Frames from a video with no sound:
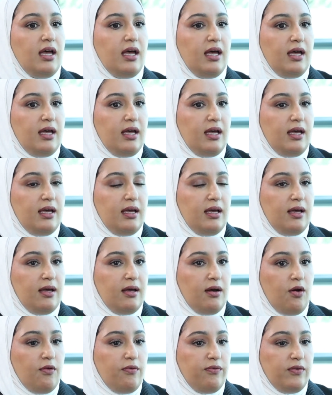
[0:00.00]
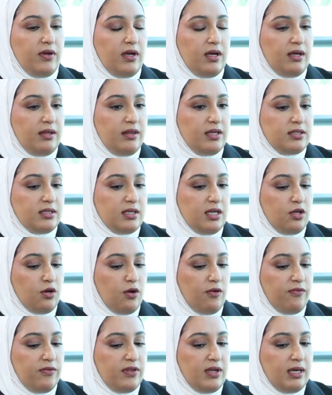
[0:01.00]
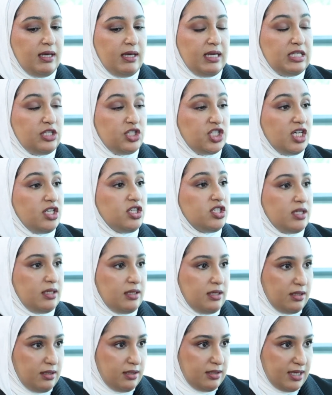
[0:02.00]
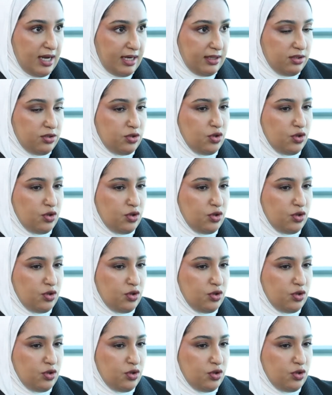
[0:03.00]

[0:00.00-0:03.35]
of the injection site.